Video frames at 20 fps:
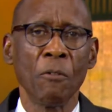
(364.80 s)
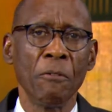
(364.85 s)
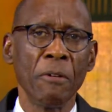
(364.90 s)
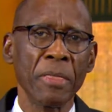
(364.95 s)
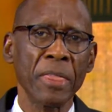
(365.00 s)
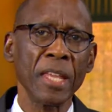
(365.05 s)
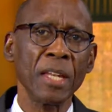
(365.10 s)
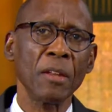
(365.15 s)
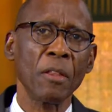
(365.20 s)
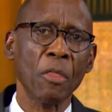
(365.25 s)

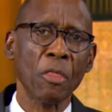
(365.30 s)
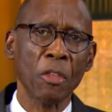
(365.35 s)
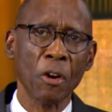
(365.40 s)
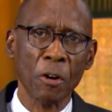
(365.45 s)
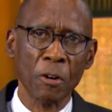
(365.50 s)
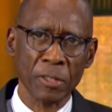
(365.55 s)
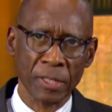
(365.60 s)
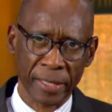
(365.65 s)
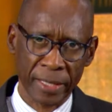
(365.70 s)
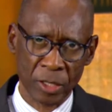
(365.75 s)
Within
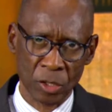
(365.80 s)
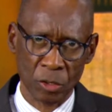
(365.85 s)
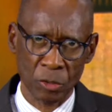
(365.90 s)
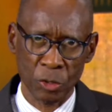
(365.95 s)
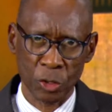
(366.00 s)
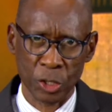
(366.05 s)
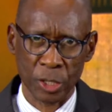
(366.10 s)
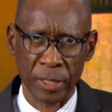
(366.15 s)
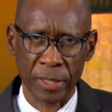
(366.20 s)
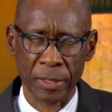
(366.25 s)
those
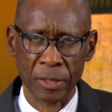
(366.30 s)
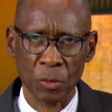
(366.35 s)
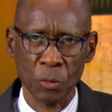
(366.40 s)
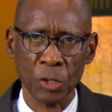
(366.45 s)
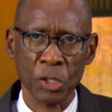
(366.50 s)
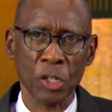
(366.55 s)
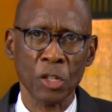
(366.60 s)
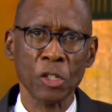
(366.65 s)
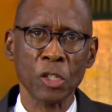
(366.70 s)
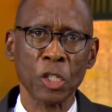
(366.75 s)
resolutions
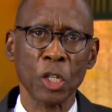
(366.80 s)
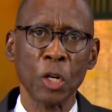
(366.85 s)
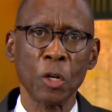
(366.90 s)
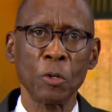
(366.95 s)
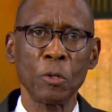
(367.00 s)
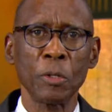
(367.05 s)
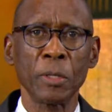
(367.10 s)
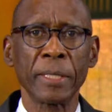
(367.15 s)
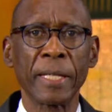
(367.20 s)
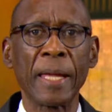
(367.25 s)
was
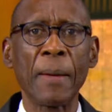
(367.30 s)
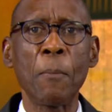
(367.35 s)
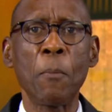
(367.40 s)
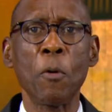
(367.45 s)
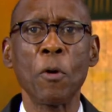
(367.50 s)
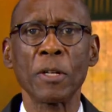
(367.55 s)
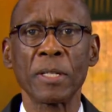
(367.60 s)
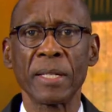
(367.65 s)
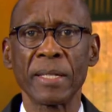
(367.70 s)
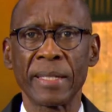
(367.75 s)
also the
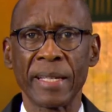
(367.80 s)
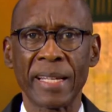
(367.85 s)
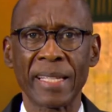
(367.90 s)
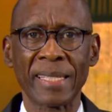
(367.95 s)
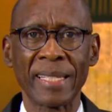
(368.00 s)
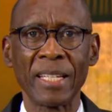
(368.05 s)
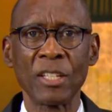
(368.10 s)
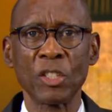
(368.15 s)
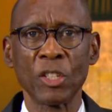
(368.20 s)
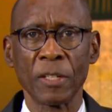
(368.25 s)
important
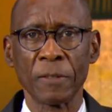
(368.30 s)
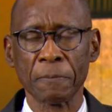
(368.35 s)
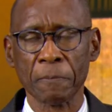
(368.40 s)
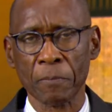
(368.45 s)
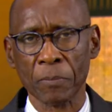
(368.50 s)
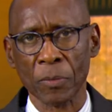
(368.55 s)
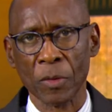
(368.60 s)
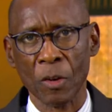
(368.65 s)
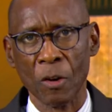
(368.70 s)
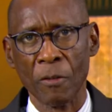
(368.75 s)
extension
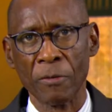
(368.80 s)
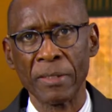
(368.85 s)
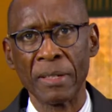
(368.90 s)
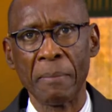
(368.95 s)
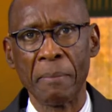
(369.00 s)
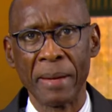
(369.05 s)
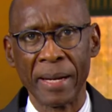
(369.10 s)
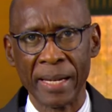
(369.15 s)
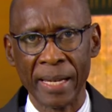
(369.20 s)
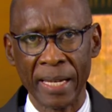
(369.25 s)
of
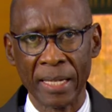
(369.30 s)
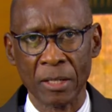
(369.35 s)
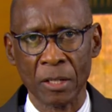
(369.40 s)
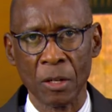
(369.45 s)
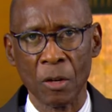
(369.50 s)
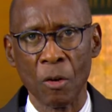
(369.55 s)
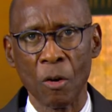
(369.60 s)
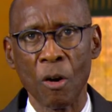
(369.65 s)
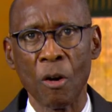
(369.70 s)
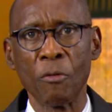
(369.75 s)
the mandate
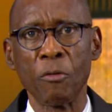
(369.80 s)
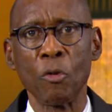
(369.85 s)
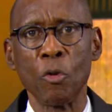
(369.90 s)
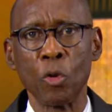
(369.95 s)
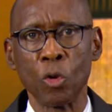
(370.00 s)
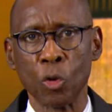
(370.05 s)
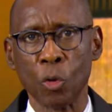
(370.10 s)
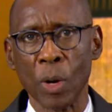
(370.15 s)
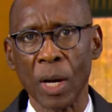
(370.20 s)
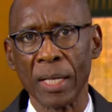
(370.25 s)
of
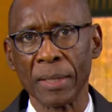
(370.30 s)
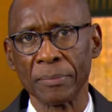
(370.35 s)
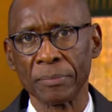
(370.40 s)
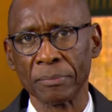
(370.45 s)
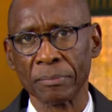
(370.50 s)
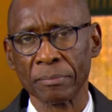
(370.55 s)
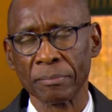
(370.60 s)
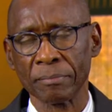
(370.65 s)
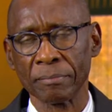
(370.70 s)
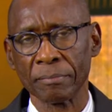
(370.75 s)
UNRWA.
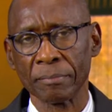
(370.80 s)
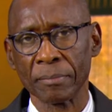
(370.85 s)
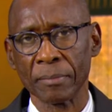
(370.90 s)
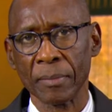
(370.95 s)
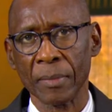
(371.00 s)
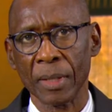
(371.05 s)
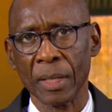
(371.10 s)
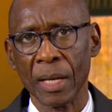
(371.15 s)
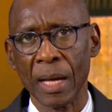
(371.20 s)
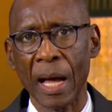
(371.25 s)

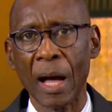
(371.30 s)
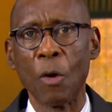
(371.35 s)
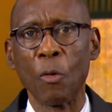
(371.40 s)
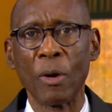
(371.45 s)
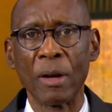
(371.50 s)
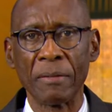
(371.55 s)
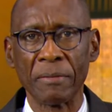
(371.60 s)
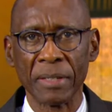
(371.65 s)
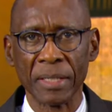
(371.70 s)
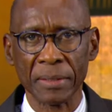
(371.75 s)

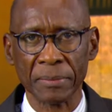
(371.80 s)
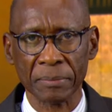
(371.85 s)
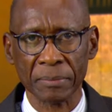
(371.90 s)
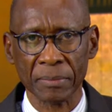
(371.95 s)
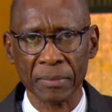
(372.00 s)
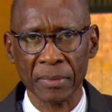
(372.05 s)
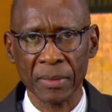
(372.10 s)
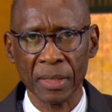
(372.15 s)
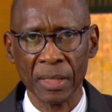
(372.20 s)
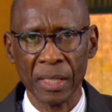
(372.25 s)
However,
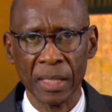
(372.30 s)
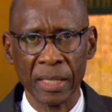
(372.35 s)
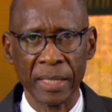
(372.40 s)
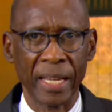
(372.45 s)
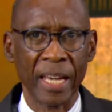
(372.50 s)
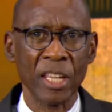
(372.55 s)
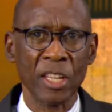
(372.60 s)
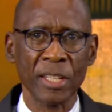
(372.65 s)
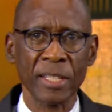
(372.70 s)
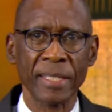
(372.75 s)

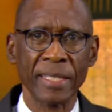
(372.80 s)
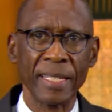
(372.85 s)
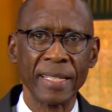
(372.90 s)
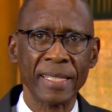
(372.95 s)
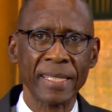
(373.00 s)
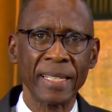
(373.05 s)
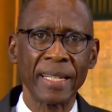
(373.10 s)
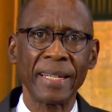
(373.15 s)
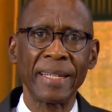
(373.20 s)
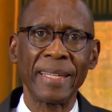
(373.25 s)
the agency
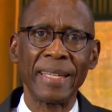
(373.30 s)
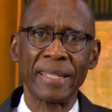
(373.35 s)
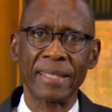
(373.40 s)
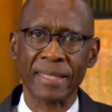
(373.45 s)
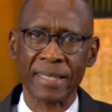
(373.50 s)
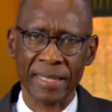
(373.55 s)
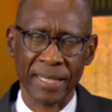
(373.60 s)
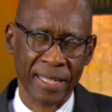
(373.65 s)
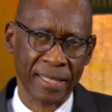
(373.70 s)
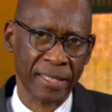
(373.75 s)
still
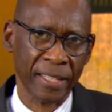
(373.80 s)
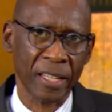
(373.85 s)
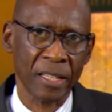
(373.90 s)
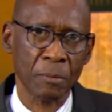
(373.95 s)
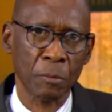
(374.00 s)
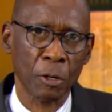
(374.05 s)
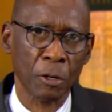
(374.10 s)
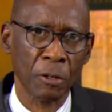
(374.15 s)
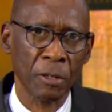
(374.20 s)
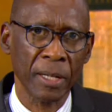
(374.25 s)
needs
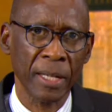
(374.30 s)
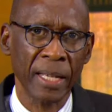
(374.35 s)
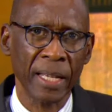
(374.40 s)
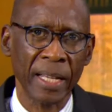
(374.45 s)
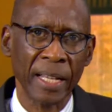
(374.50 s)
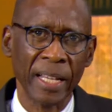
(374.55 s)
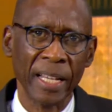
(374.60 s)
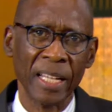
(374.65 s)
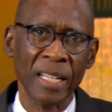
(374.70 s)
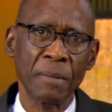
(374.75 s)
sustainable
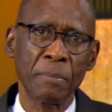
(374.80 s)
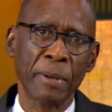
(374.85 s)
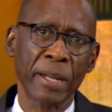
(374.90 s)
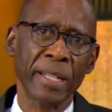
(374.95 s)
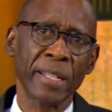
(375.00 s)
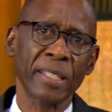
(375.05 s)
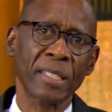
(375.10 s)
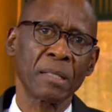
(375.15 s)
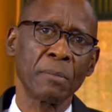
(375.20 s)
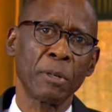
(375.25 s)
and
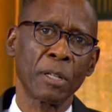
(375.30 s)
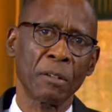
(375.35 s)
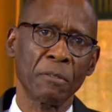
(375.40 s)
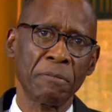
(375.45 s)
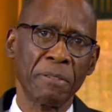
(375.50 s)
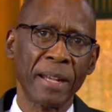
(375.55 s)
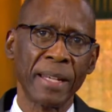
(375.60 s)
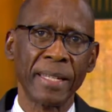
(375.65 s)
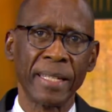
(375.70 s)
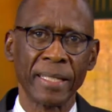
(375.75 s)
predictable
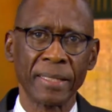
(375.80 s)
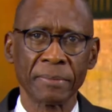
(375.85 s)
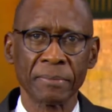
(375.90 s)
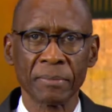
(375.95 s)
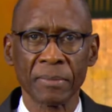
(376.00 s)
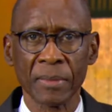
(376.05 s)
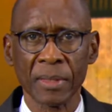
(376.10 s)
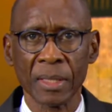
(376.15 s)
funding,